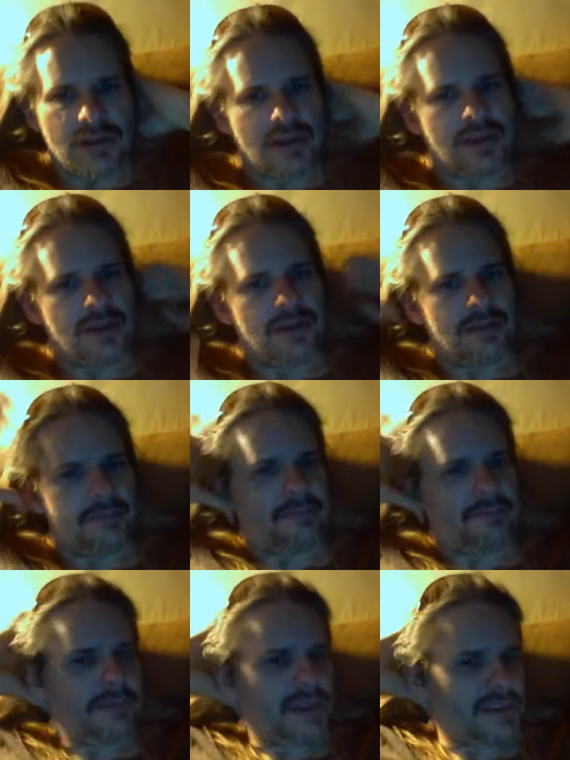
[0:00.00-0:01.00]

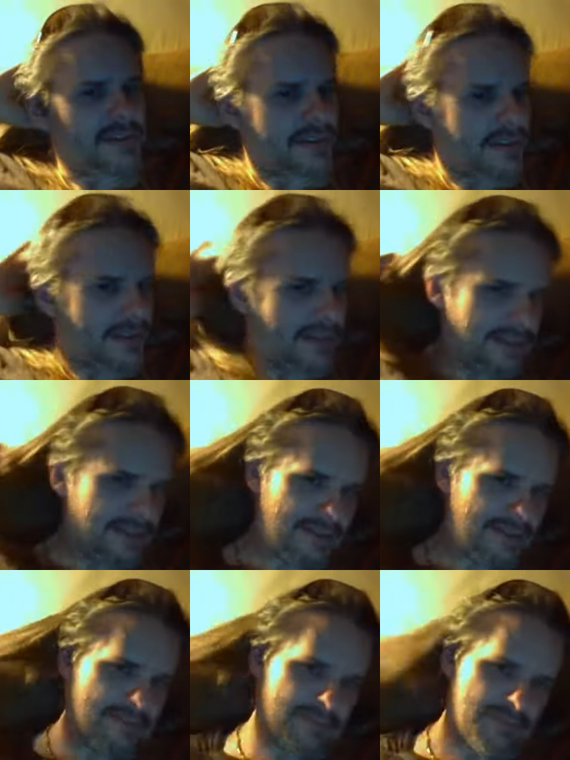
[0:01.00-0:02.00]
um,
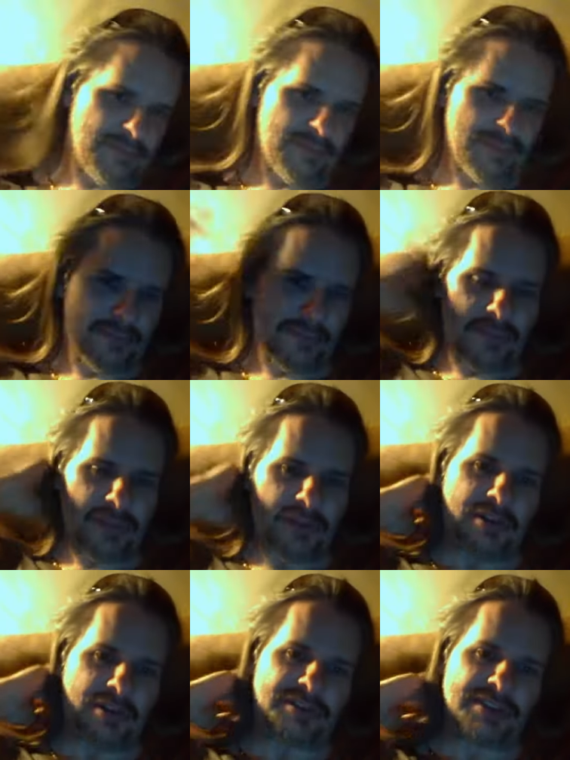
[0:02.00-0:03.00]
basically,
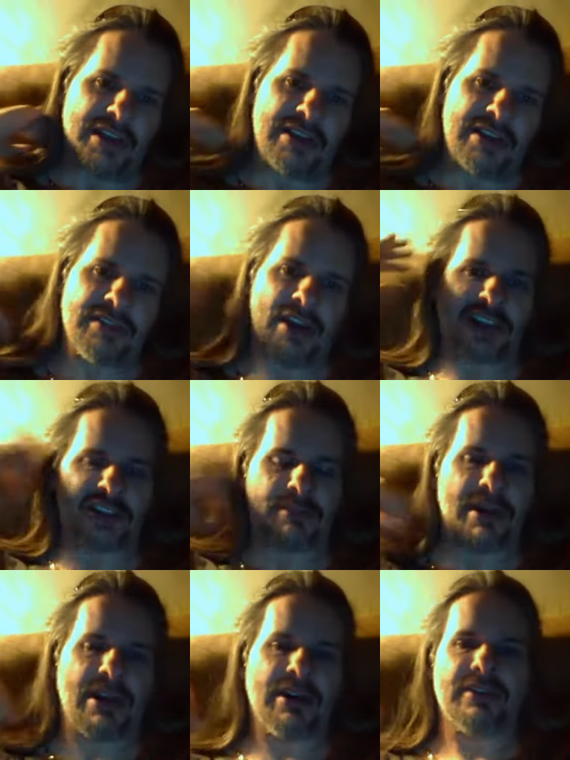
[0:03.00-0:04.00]
the state talks
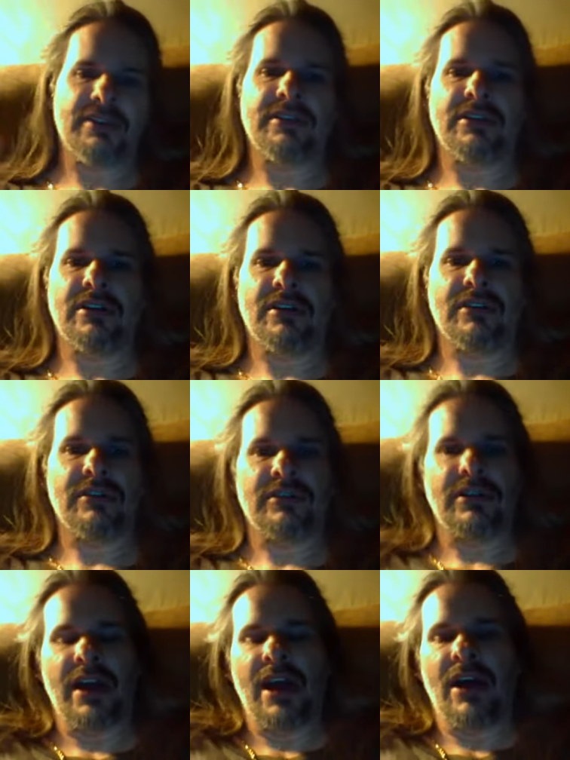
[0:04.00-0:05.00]
about you know
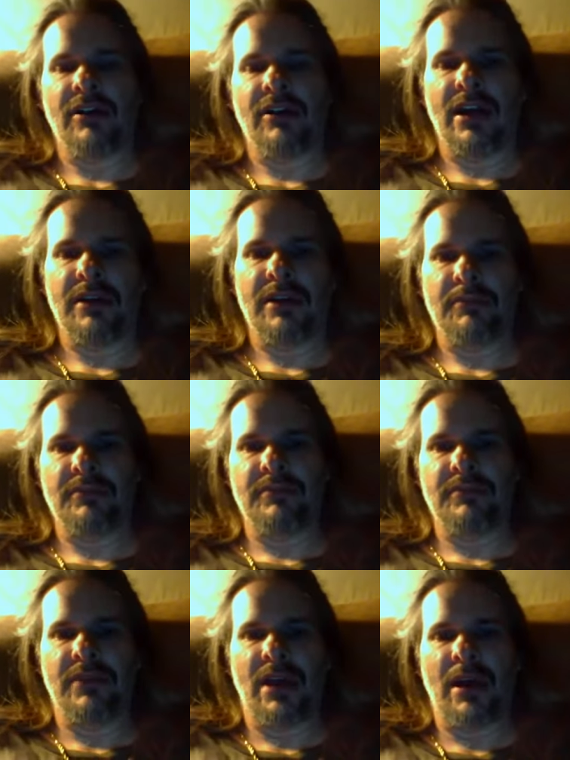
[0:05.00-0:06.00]
how and
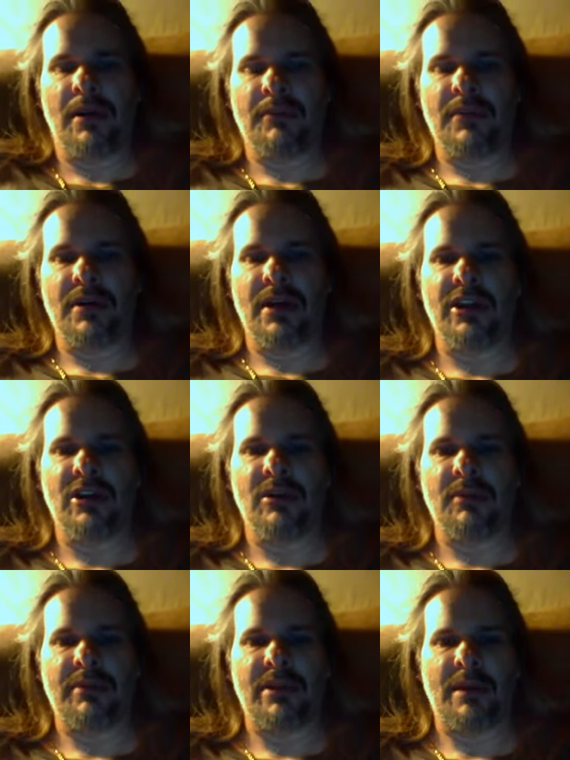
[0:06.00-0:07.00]
um, I
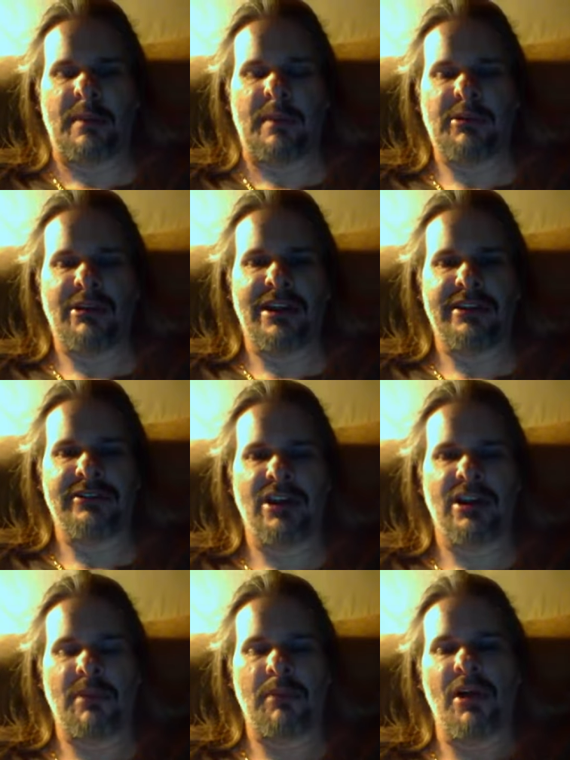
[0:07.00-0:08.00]
know if lot of people don't like
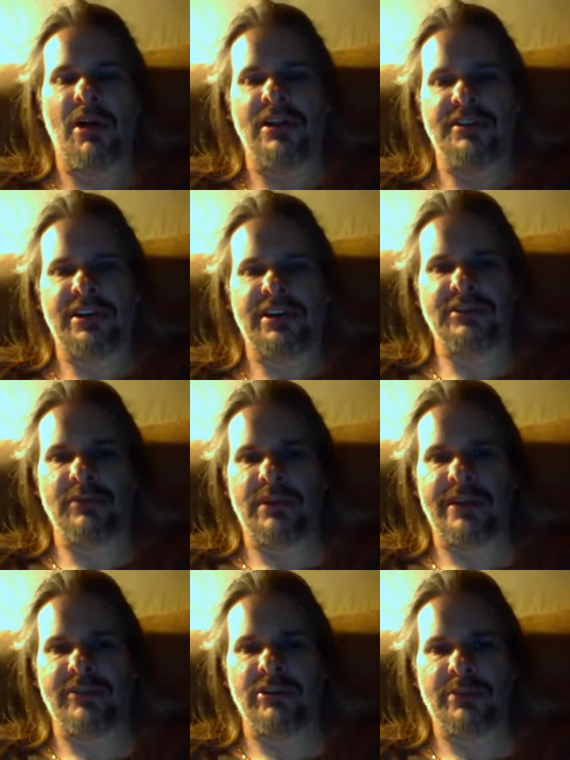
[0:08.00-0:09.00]
talking about politics or
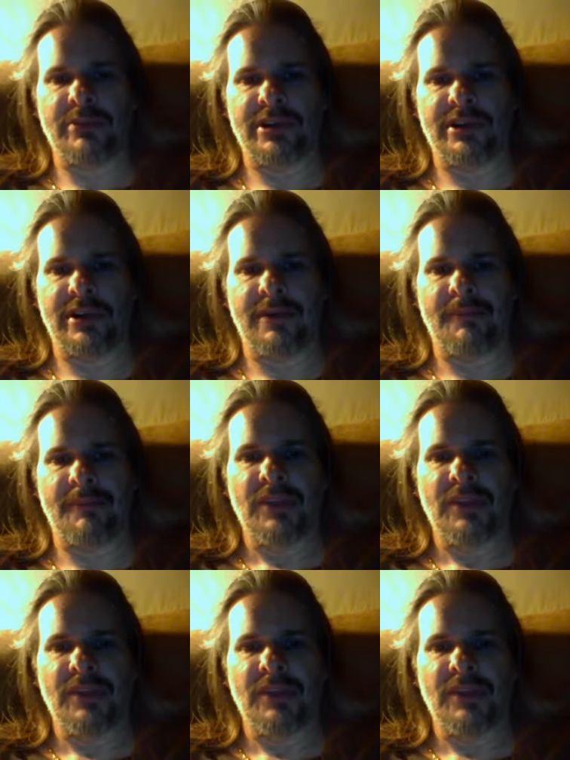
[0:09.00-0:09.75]
whatever, but uh,